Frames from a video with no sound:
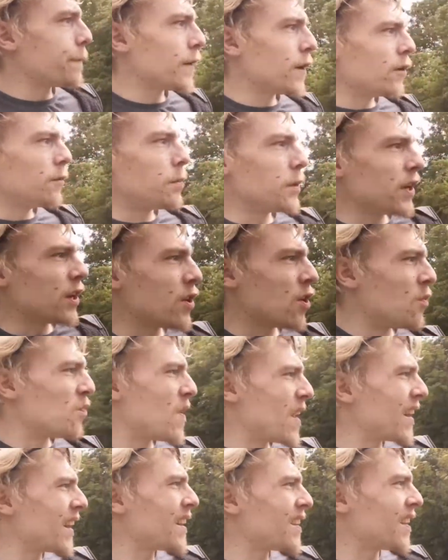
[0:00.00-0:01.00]
a field, but you
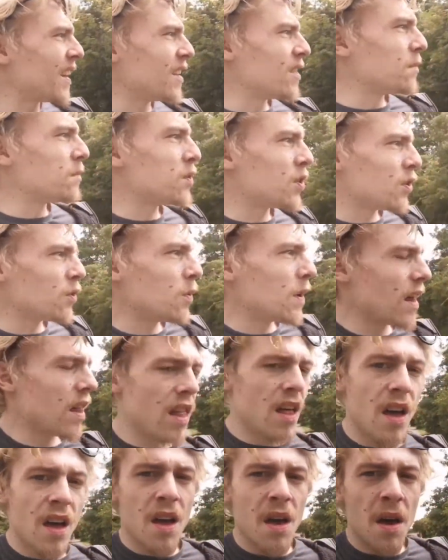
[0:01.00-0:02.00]
couldn't really see them too
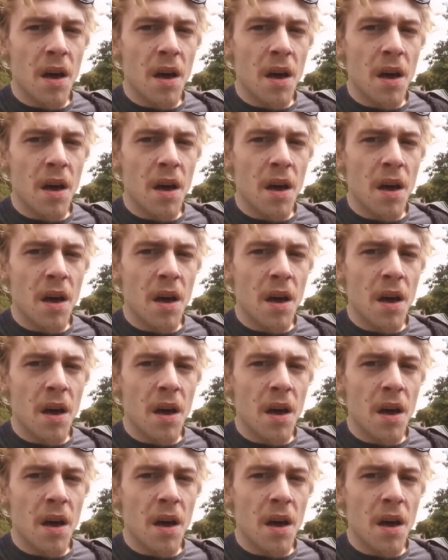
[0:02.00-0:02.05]
well.